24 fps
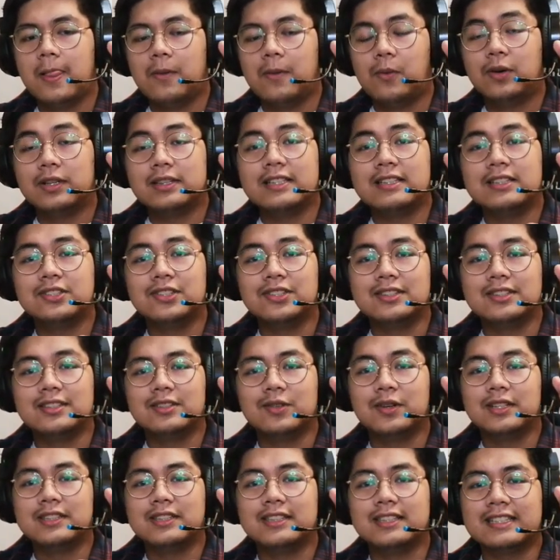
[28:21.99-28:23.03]
what in con-
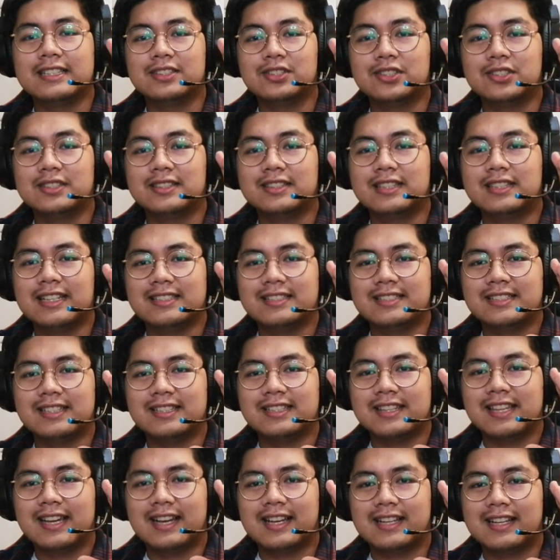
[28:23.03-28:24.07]
what it contains
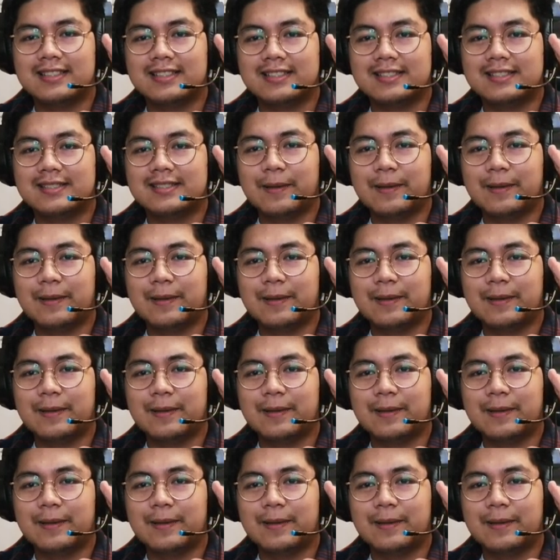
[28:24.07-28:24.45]
that has